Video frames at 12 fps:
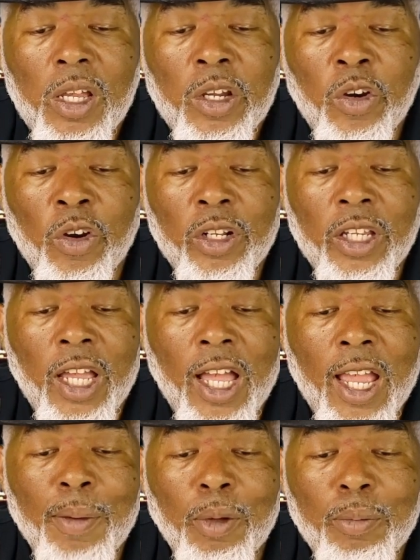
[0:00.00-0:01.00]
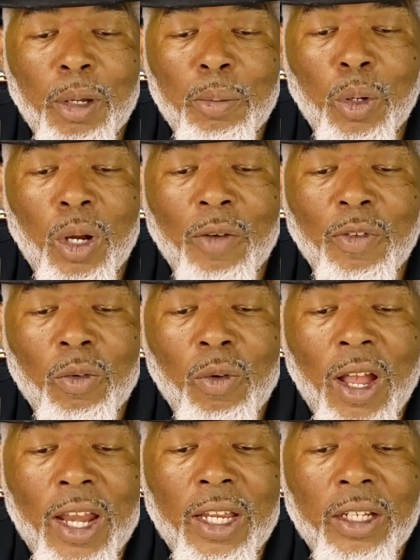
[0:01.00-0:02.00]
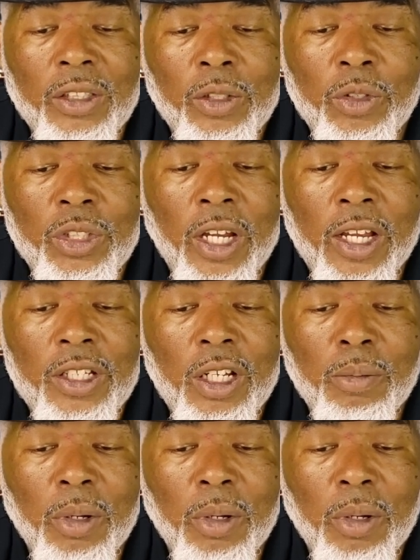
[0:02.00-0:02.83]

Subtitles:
Currently, I am a member of a riding association,